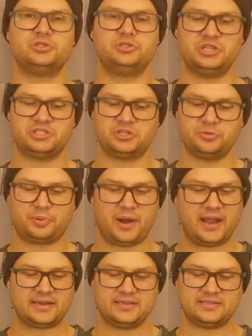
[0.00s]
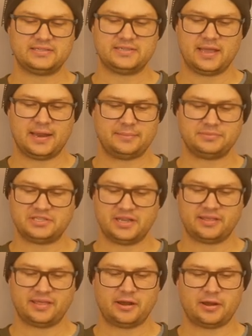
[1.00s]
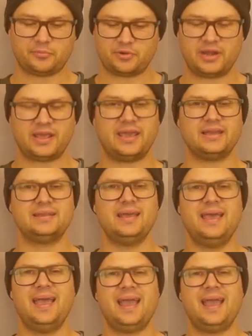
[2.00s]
jujitsu practice, and I'm sitting there and I'm reading it,